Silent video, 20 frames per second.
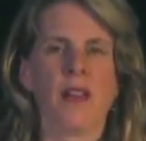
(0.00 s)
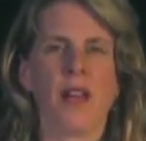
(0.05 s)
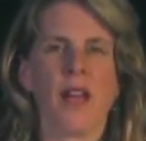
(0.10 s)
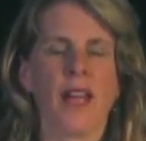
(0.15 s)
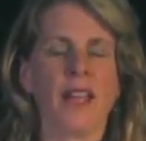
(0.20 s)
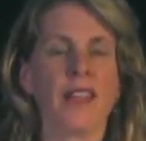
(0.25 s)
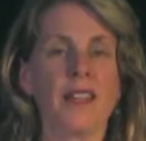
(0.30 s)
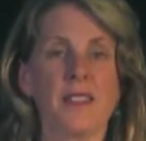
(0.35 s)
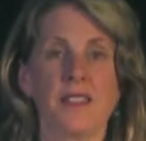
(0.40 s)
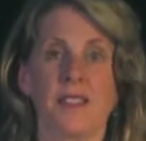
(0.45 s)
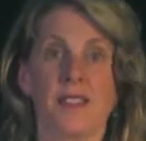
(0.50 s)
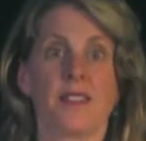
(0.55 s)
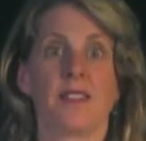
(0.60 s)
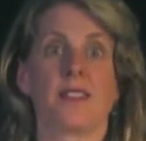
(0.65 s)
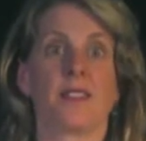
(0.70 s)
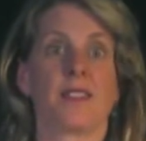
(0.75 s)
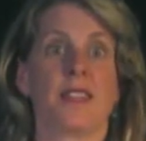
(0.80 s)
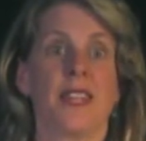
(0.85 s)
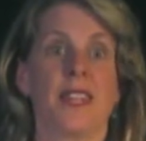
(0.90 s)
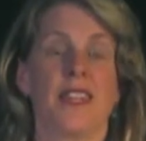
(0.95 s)
I can still
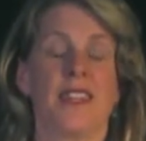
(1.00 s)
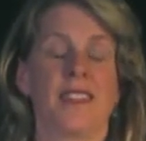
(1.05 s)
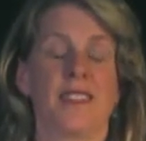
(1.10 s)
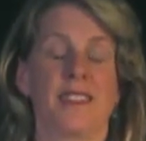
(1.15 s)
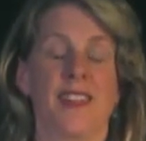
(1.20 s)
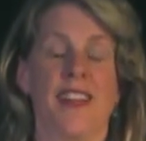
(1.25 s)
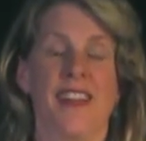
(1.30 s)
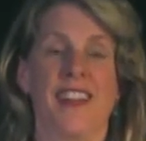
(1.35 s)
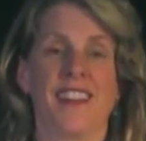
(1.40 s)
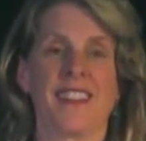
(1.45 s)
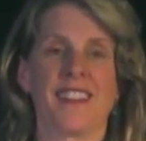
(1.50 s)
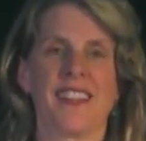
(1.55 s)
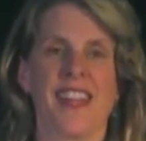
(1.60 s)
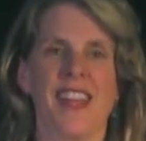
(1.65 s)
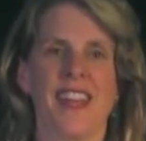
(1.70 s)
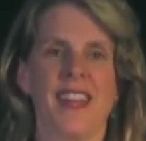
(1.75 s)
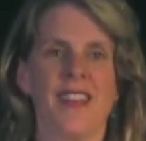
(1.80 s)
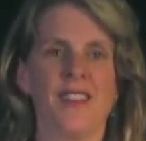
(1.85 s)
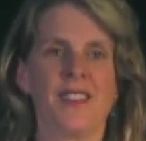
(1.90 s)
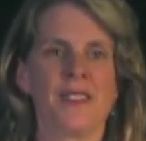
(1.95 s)
see his eyes,
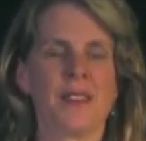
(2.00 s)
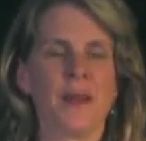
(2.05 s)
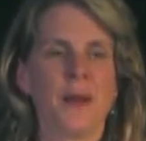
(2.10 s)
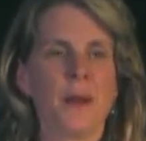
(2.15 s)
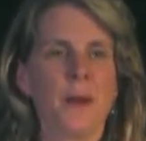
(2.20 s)
and